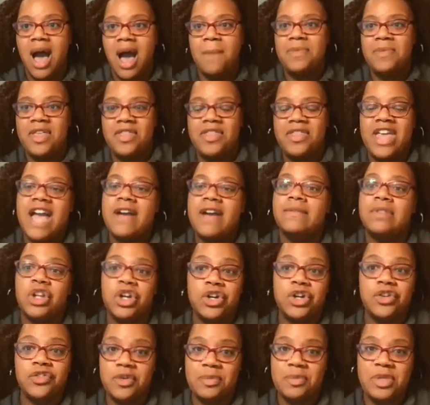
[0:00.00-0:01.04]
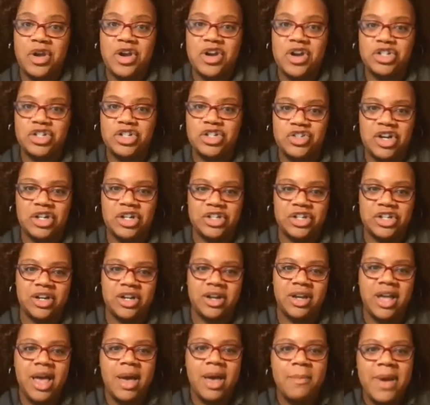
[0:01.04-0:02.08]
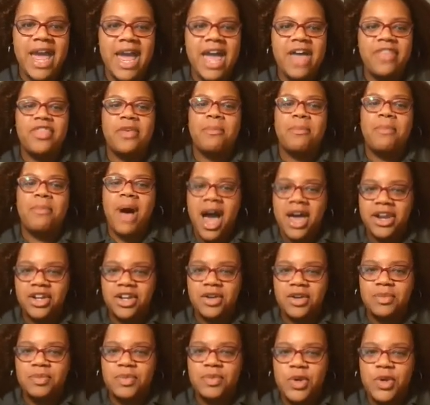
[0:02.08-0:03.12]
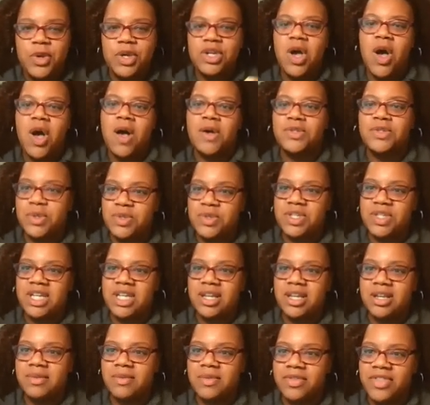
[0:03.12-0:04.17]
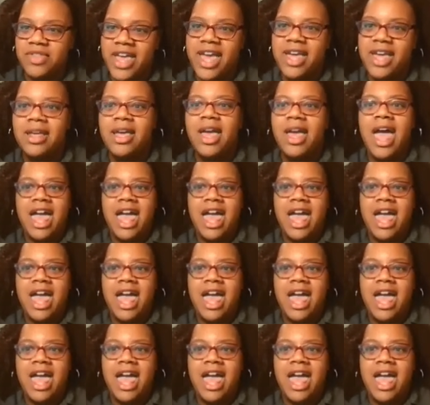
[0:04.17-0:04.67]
that they have learned from their instructors. But at the bottom, you can also see that